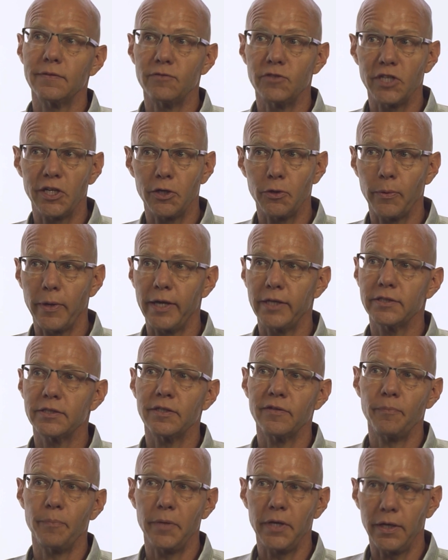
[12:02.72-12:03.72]

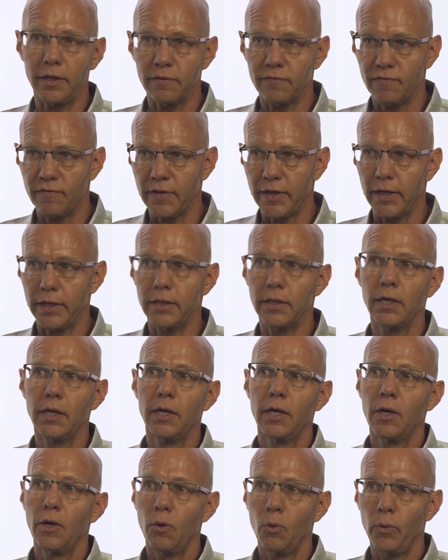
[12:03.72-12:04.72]
of being fed
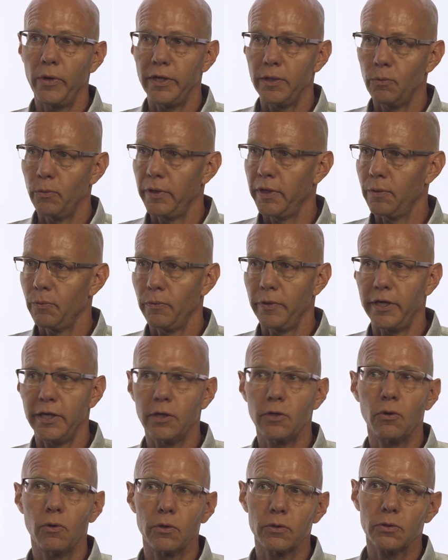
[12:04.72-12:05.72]

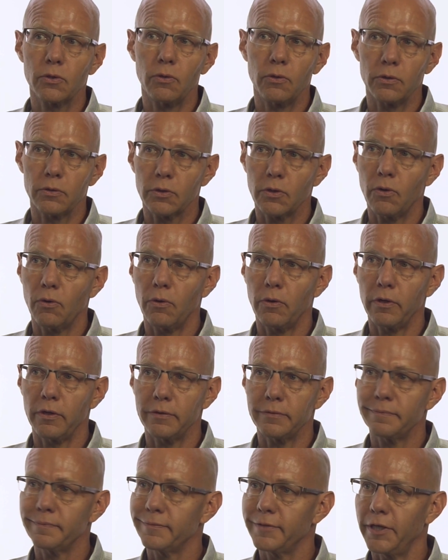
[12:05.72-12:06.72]
wheat, corn,
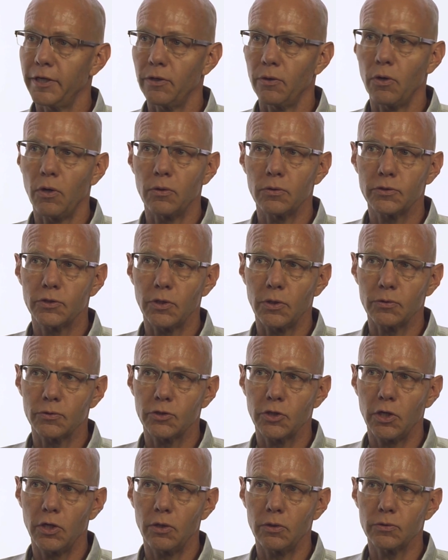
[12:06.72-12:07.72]
oats.
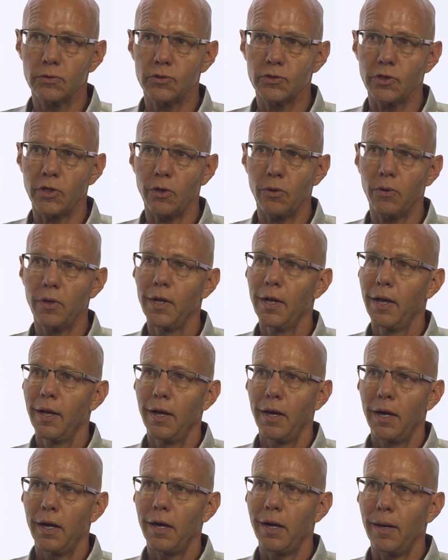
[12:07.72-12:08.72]
So,
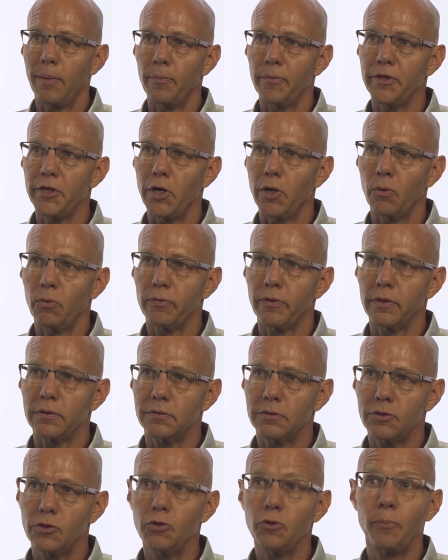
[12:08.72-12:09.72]
the
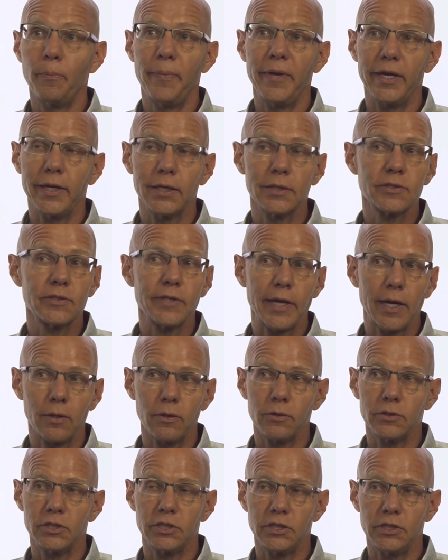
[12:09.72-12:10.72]
two biggest
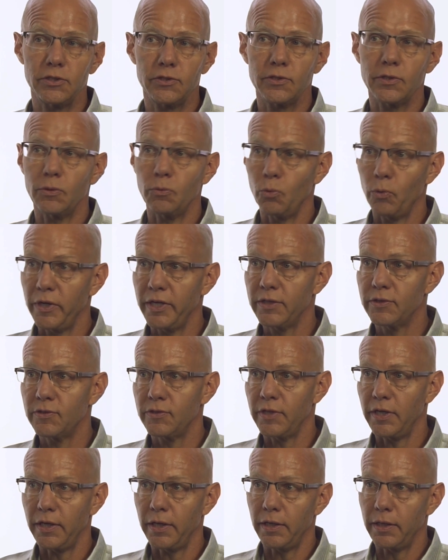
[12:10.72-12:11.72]
allergies that we
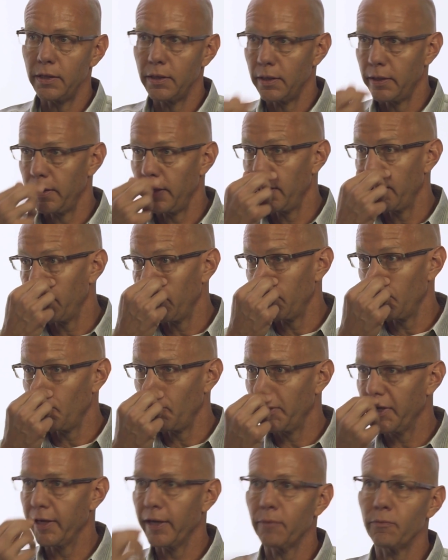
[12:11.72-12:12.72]
see, that
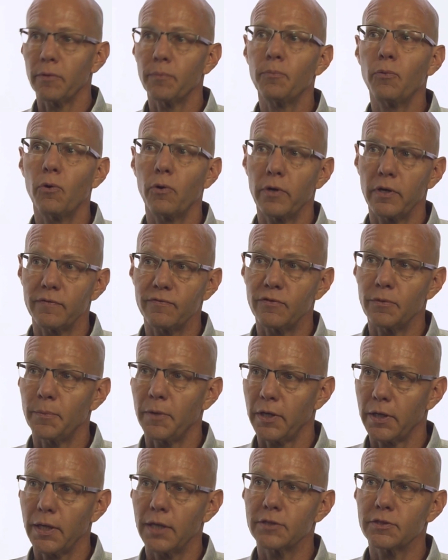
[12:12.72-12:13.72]
we get reported from
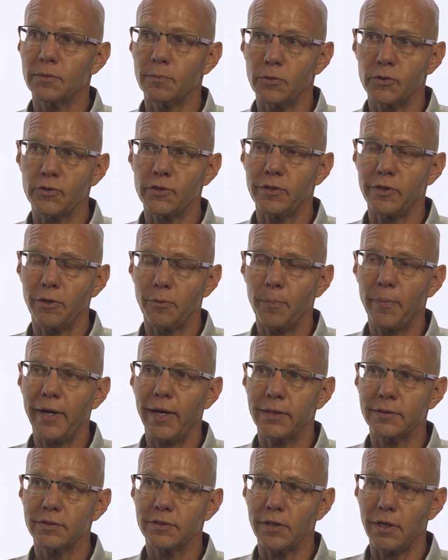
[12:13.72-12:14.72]
our customers and their
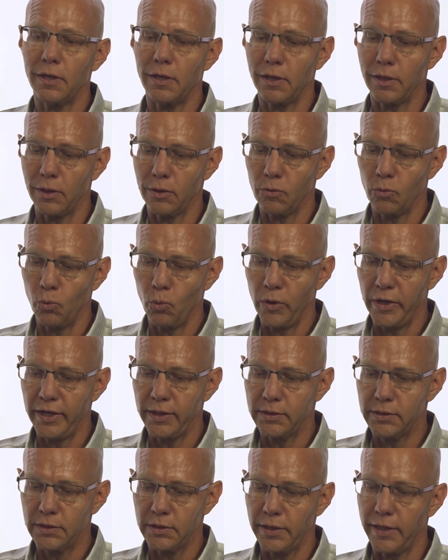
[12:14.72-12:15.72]
pets, are
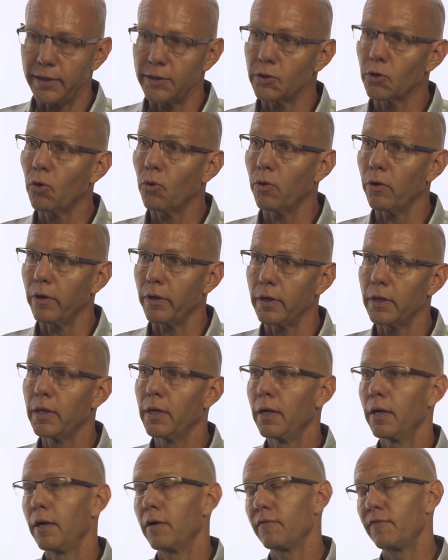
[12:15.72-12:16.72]
wheat and corn,
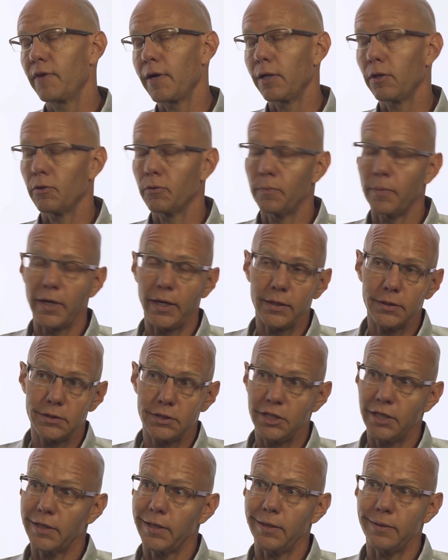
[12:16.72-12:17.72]
followed by
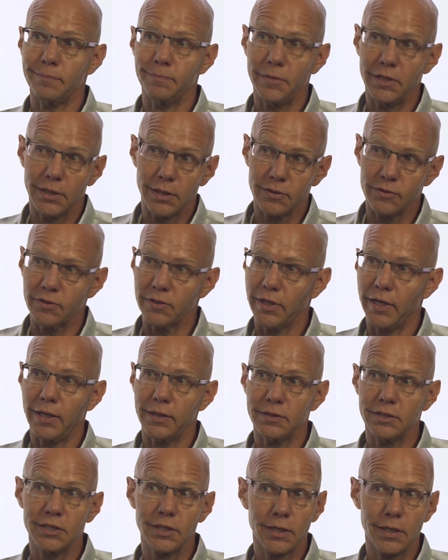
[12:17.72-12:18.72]
chicken, because
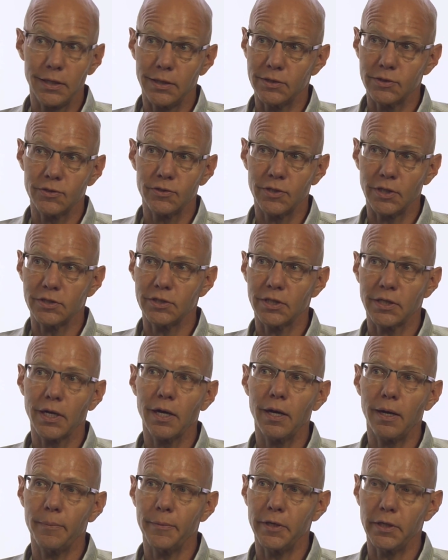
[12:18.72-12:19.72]
again, chicken is such a
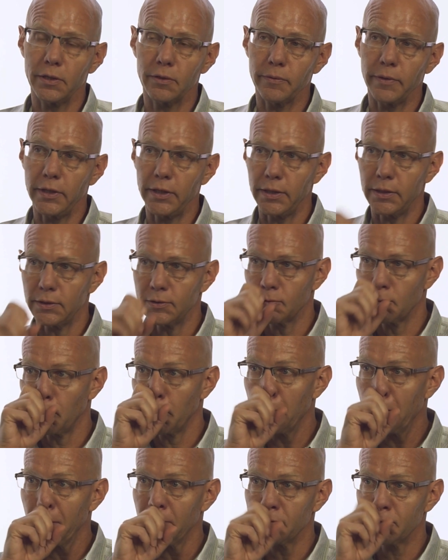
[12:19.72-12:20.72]
common ingredient as
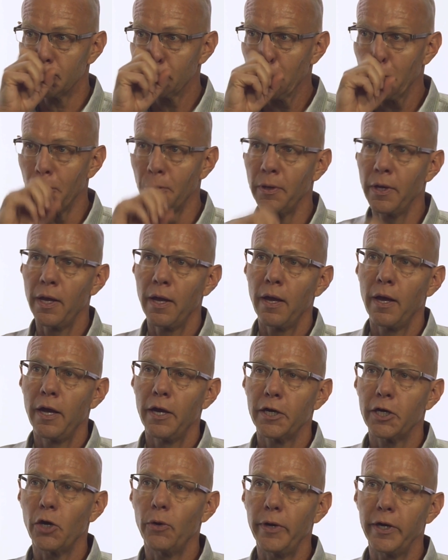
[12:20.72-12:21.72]
well. So
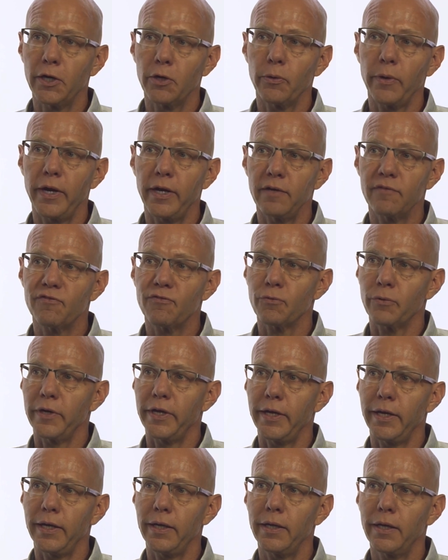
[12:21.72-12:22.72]
going
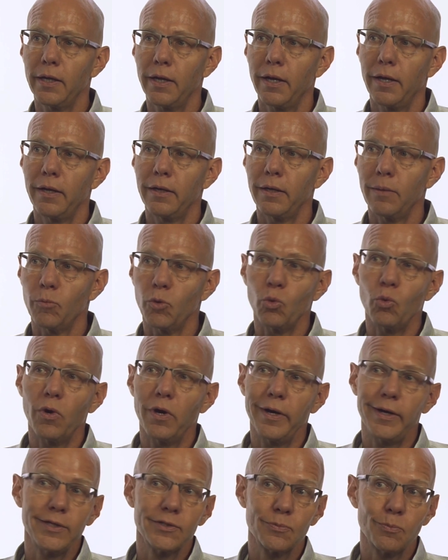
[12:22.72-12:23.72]
grain-free, number
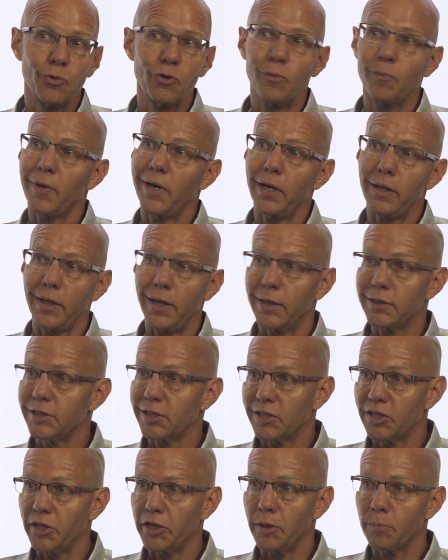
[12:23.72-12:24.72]
one, is more
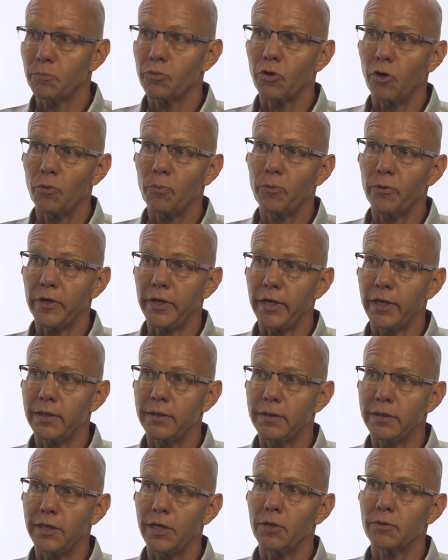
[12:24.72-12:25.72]
biologically
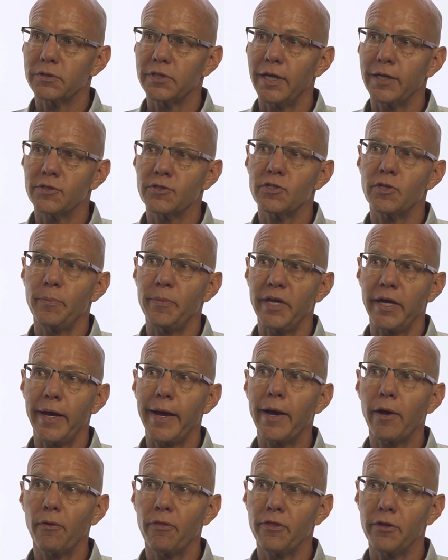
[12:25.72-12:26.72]
appropriate, tends to be a
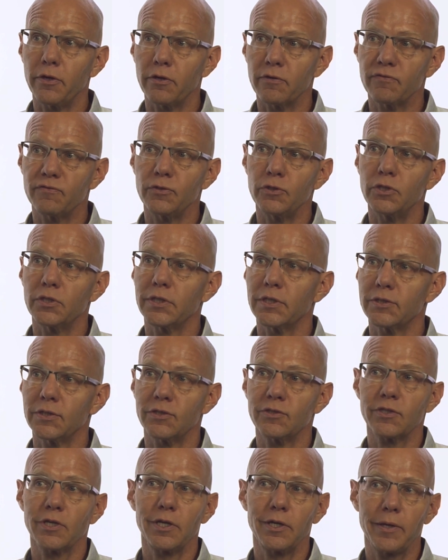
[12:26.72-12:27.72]
healthier food because
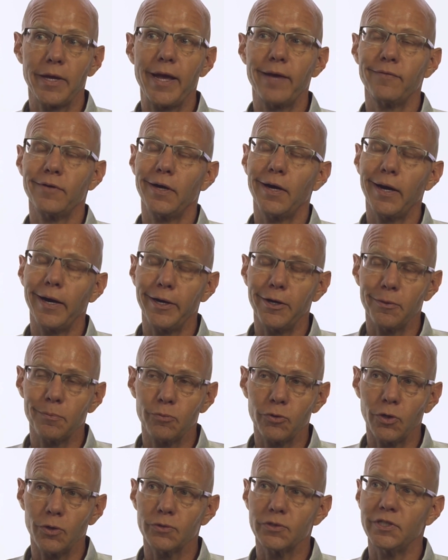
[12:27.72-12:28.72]
it's going to have a higher
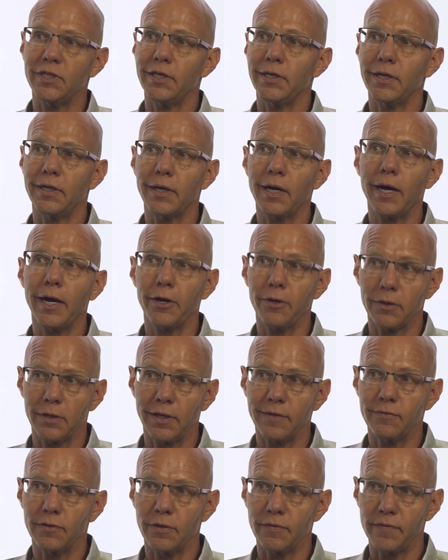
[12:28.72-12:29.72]
protein and a higher
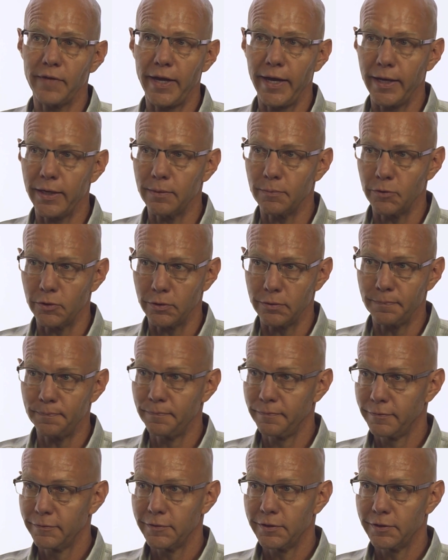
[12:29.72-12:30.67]
level of animal